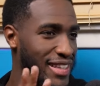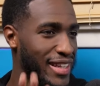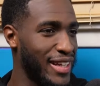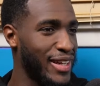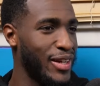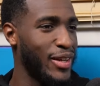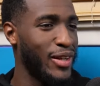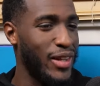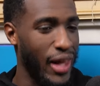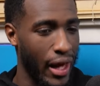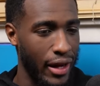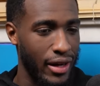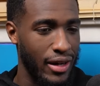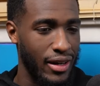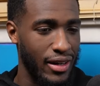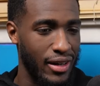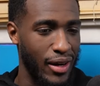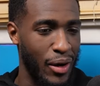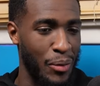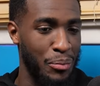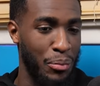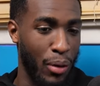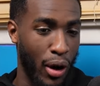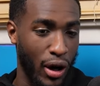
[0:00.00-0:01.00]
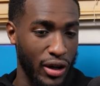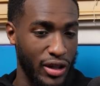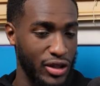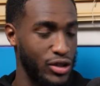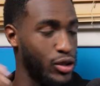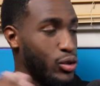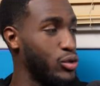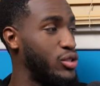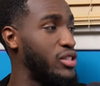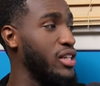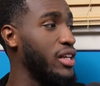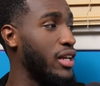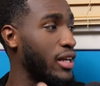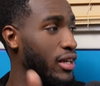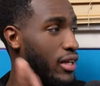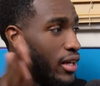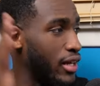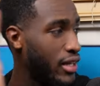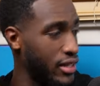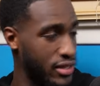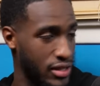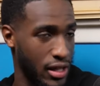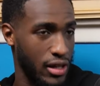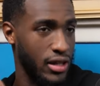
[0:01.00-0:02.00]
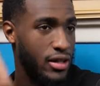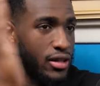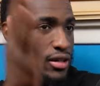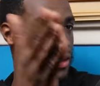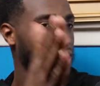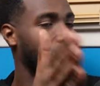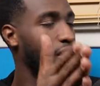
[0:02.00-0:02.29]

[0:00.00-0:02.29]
literally like a bar. There's no seating. Like it's like,